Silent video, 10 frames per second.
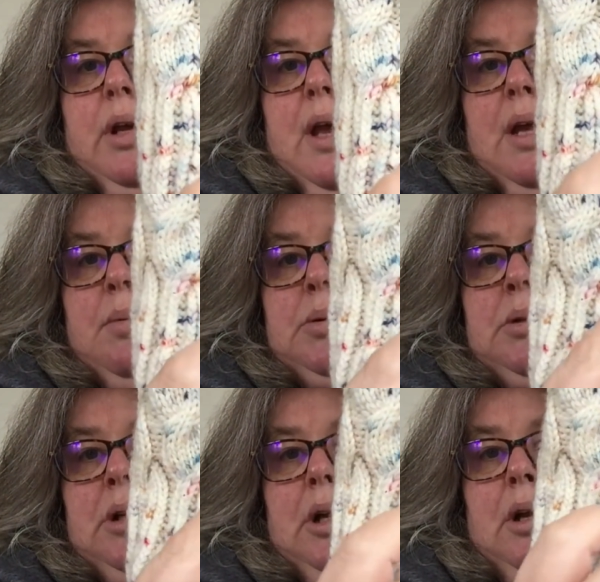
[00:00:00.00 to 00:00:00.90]
the cable,
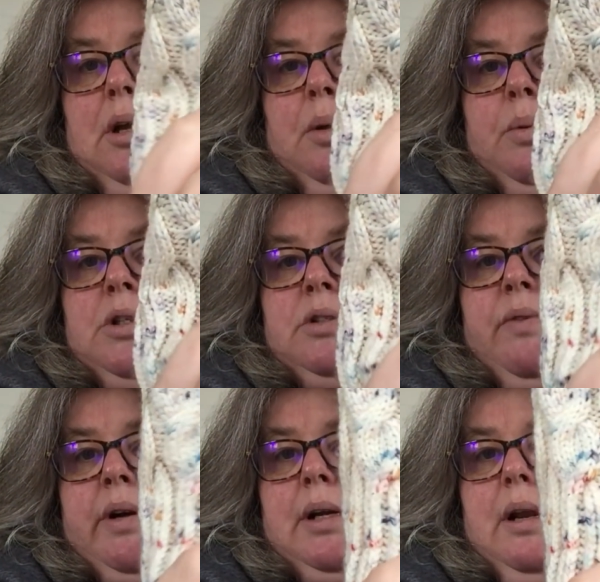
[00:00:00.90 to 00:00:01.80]
which is
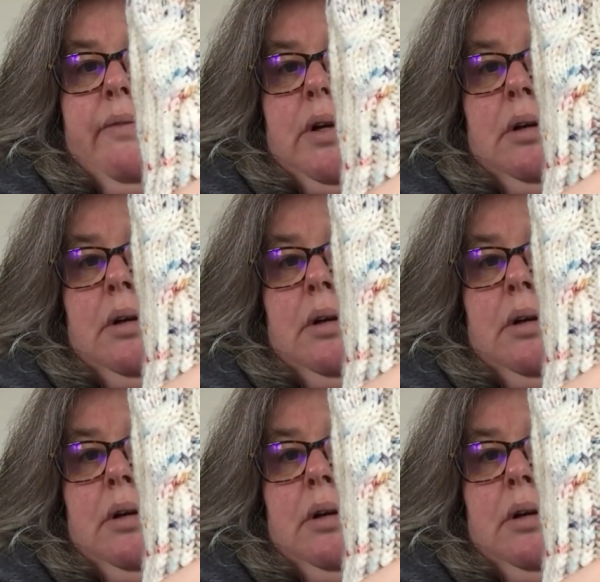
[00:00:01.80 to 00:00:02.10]
very clever.